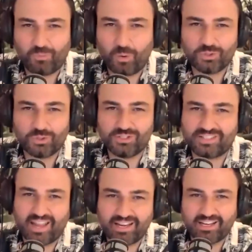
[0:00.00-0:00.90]
What would you
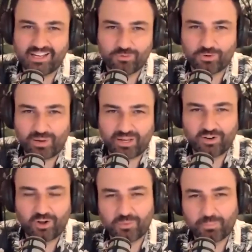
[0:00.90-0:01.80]
say to
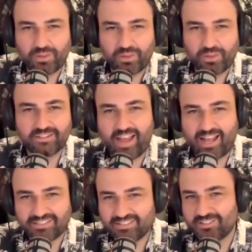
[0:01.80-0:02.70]
everyone on the planet
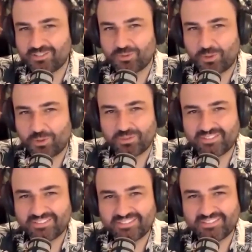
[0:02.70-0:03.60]
as the soil?